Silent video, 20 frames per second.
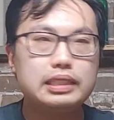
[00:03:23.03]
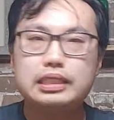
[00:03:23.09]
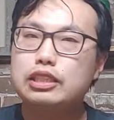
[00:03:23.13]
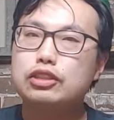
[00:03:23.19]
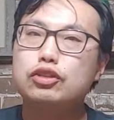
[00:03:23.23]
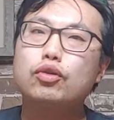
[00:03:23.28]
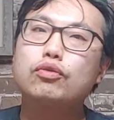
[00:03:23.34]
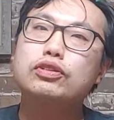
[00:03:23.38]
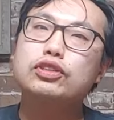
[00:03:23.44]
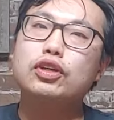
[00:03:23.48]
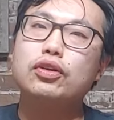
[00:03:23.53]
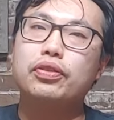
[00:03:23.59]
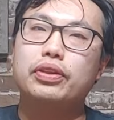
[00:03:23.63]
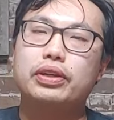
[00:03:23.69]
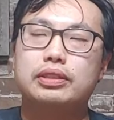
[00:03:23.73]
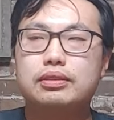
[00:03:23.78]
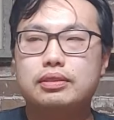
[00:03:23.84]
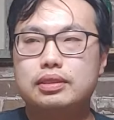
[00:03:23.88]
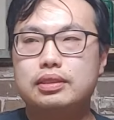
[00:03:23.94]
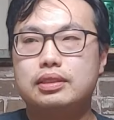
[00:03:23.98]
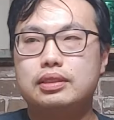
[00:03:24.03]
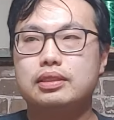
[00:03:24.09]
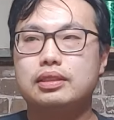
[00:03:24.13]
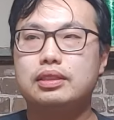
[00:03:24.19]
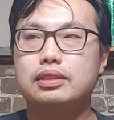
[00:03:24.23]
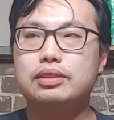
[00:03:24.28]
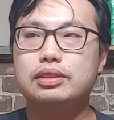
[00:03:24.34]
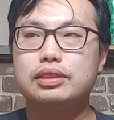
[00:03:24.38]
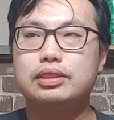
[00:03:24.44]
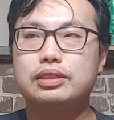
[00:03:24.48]
I tend to oversalt things.
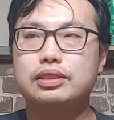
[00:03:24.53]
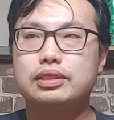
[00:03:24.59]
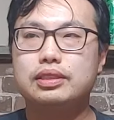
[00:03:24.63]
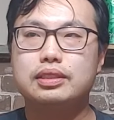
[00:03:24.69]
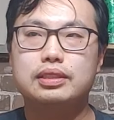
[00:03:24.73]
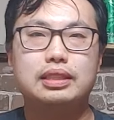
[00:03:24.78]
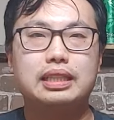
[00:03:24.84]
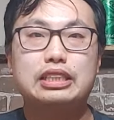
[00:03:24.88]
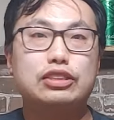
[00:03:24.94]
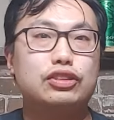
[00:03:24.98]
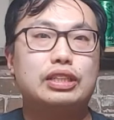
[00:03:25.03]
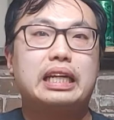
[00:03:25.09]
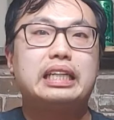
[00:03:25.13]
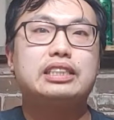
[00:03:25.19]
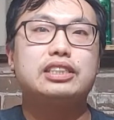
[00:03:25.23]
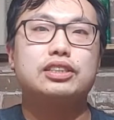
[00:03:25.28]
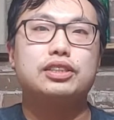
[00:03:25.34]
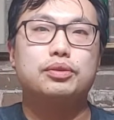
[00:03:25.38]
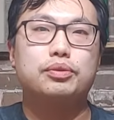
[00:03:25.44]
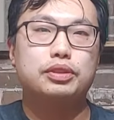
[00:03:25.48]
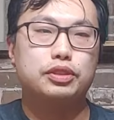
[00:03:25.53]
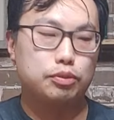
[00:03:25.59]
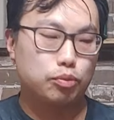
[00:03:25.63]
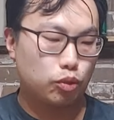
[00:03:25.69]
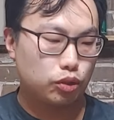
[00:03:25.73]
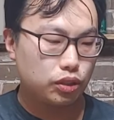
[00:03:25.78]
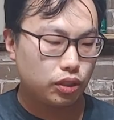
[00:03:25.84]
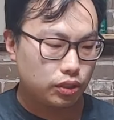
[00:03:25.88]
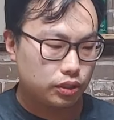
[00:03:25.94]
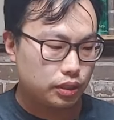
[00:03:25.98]
You know, it's just things are tastier when
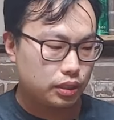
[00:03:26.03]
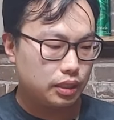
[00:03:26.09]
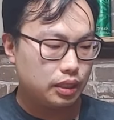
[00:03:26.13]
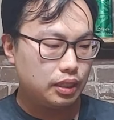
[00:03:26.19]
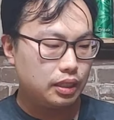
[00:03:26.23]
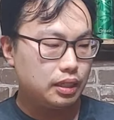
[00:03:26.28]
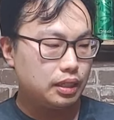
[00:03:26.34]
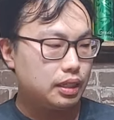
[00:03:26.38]
there's more salt.